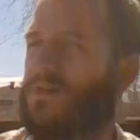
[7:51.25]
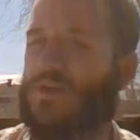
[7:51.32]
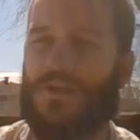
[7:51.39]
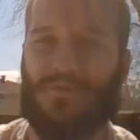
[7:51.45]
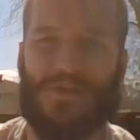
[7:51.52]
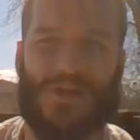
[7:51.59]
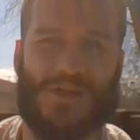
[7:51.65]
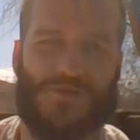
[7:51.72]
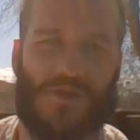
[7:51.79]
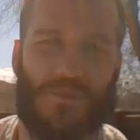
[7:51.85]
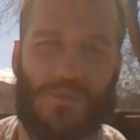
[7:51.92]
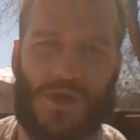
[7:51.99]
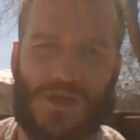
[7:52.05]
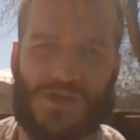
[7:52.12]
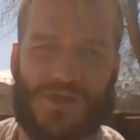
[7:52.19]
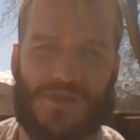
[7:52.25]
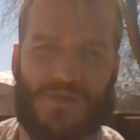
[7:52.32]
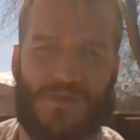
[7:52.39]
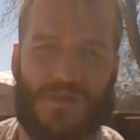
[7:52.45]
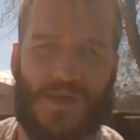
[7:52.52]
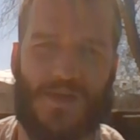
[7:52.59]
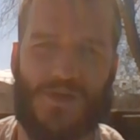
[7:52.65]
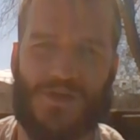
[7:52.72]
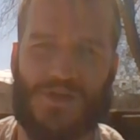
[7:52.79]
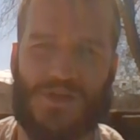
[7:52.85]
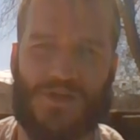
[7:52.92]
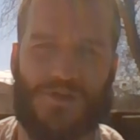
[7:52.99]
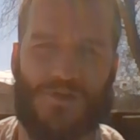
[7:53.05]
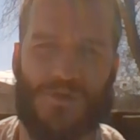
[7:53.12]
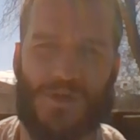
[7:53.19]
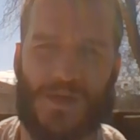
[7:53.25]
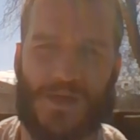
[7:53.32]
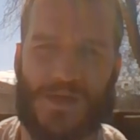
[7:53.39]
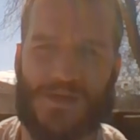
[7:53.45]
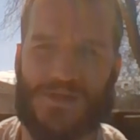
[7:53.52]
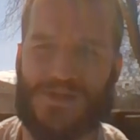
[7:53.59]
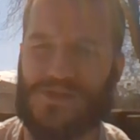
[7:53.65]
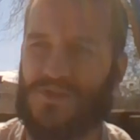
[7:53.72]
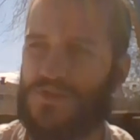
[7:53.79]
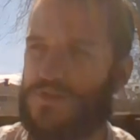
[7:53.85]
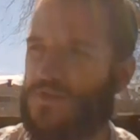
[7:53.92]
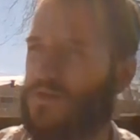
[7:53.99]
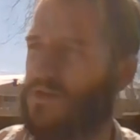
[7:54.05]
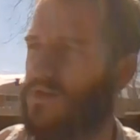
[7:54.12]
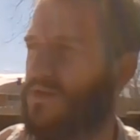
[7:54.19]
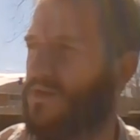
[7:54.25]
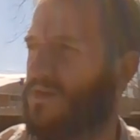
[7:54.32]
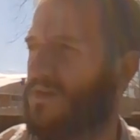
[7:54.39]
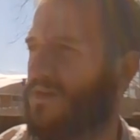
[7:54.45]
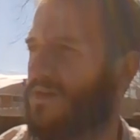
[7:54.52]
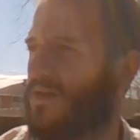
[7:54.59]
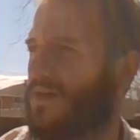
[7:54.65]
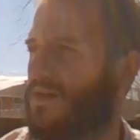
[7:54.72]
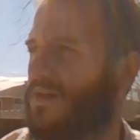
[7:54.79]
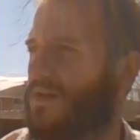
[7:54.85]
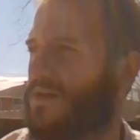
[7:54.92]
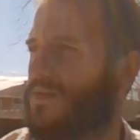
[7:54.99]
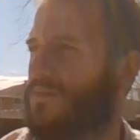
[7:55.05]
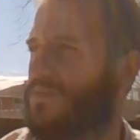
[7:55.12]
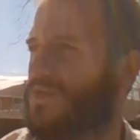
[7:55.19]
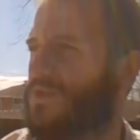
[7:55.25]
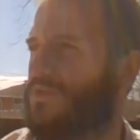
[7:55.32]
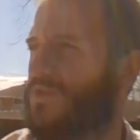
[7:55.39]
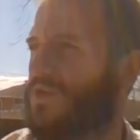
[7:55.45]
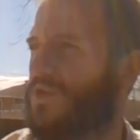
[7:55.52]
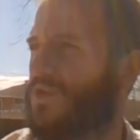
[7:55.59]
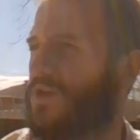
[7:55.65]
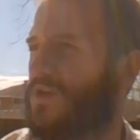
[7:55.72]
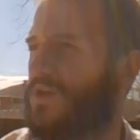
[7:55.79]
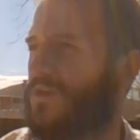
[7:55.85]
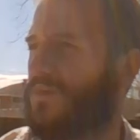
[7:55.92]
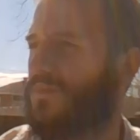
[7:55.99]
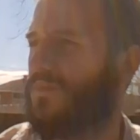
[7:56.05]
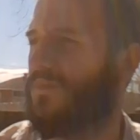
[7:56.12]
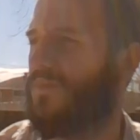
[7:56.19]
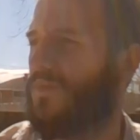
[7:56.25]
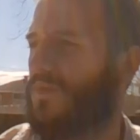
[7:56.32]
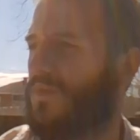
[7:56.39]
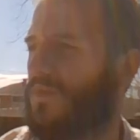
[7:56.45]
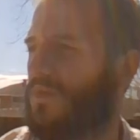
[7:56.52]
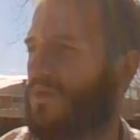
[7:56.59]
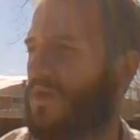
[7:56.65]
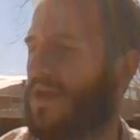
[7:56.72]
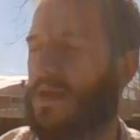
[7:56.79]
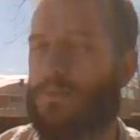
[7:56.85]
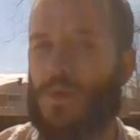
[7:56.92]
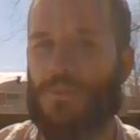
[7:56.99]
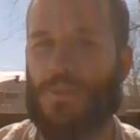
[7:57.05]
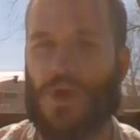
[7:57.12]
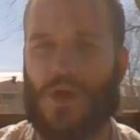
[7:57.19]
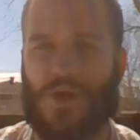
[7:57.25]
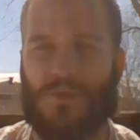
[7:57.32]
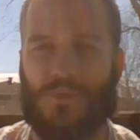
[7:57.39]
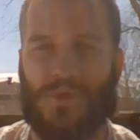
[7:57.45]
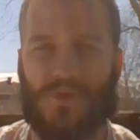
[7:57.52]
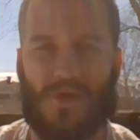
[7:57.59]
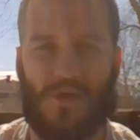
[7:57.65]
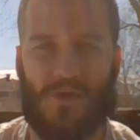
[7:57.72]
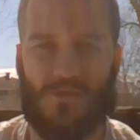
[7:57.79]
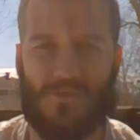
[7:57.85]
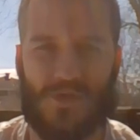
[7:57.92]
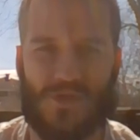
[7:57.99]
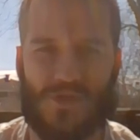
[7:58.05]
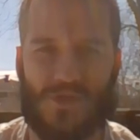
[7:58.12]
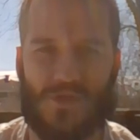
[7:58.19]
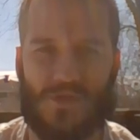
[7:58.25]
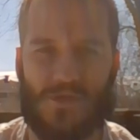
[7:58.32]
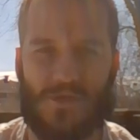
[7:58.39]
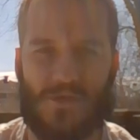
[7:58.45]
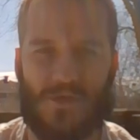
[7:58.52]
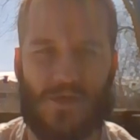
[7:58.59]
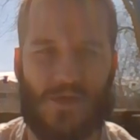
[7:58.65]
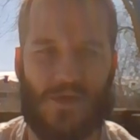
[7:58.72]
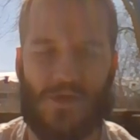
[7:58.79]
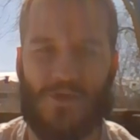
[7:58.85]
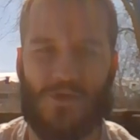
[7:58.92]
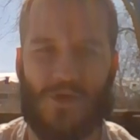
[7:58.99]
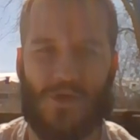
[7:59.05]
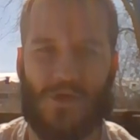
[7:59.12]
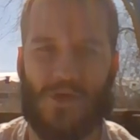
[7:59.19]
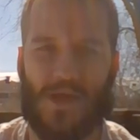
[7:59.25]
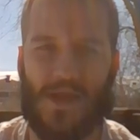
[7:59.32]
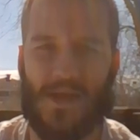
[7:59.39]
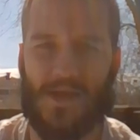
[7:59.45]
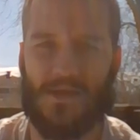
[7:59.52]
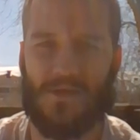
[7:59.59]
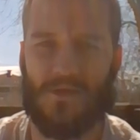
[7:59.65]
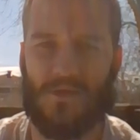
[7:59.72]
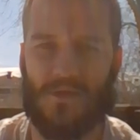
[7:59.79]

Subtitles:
Everything's vibration, energy, including us. So if you're getting bombarded with artificial, non-organic,